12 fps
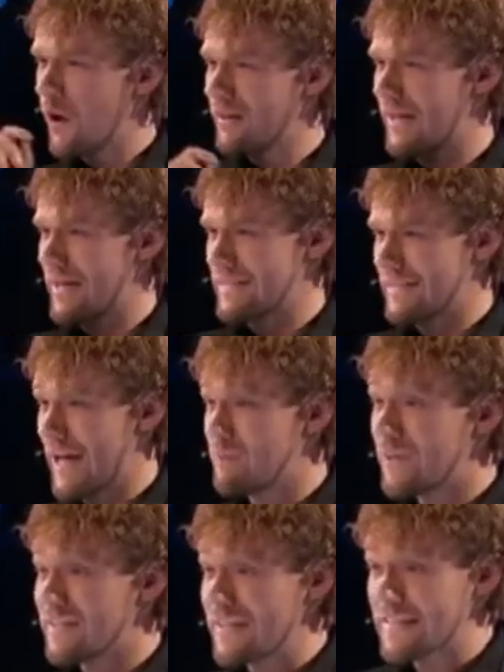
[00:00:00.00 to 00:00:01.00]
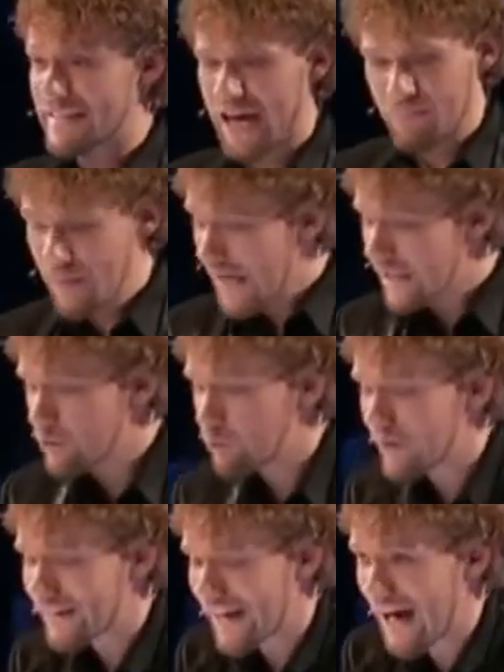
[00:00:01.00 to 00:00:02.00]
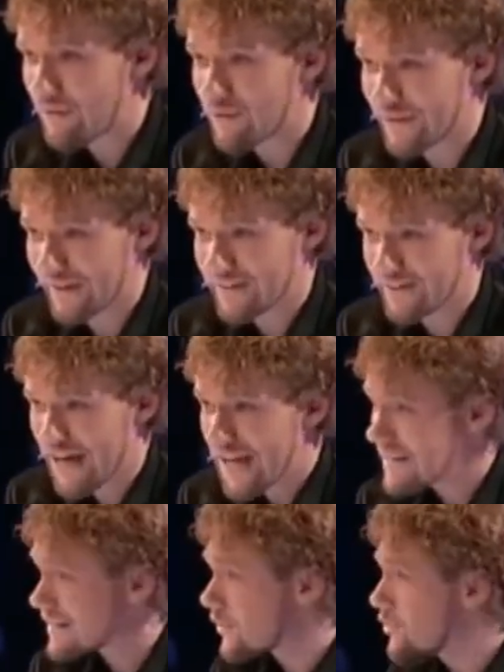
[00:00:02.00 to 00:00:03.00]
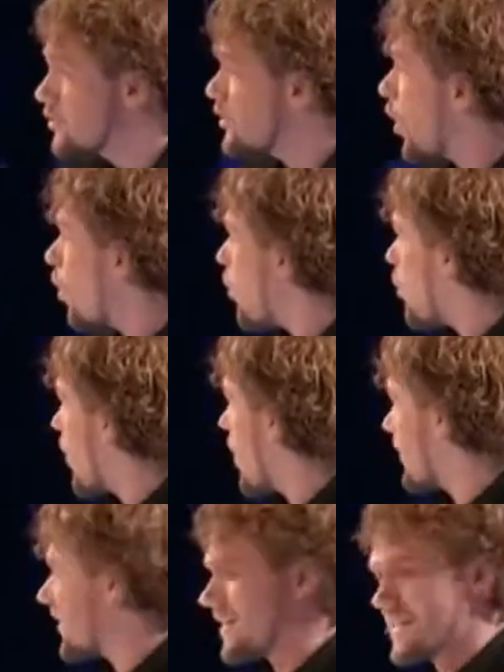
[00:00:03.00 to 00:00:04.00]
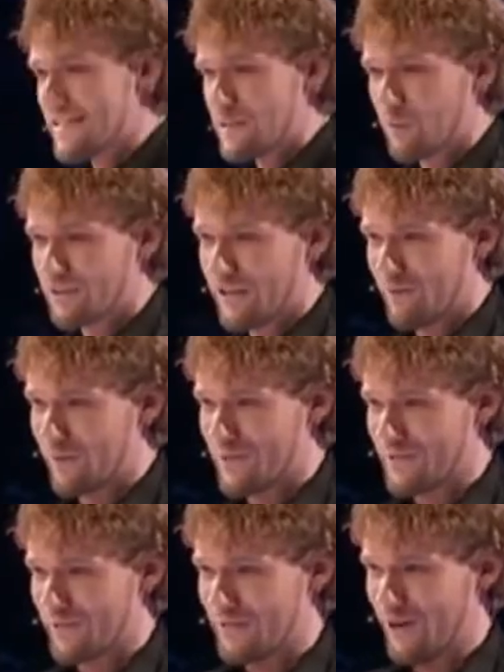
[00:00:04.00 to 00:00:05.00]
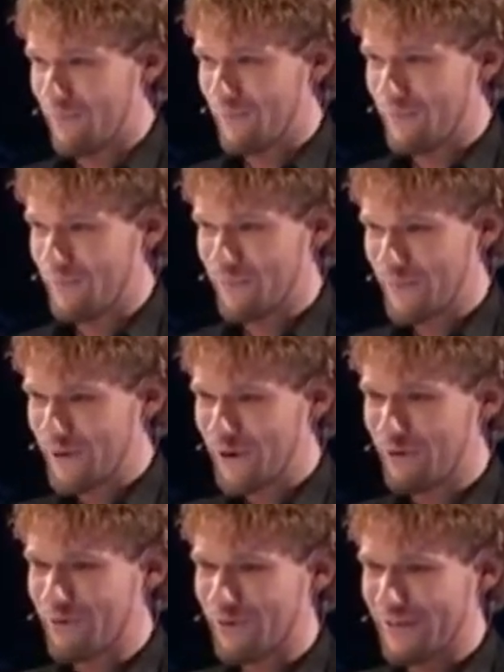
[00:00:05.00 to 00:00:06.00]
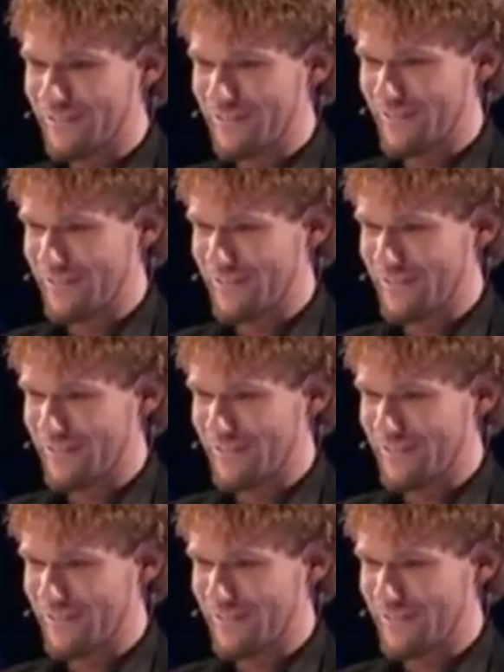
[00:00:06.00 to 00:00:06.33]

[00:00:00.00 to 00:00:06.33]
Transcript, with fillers: one last time, but this time you will cover it so no one can see what number is on top. Go for it.